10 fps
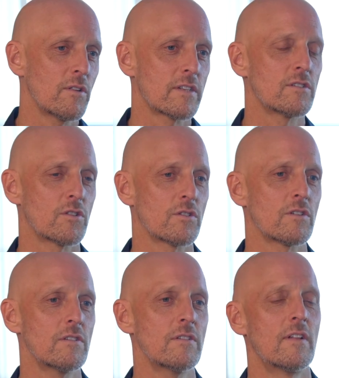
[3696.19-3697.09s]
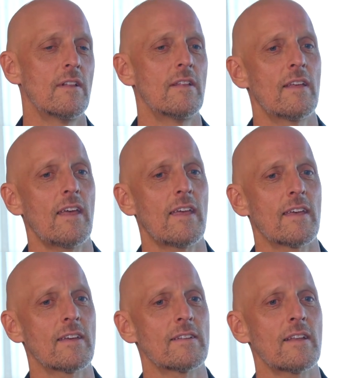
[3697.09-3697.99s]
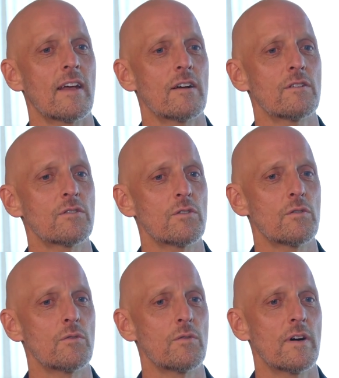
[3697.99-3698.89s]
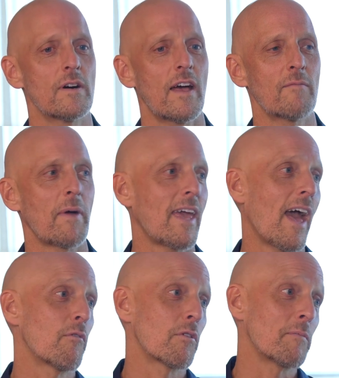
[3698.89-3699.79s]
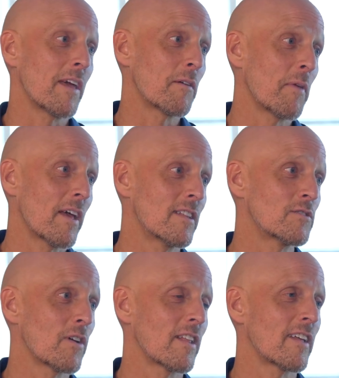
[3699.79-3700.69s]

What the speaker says: like to journal. And I also have my cat with me on bed. So I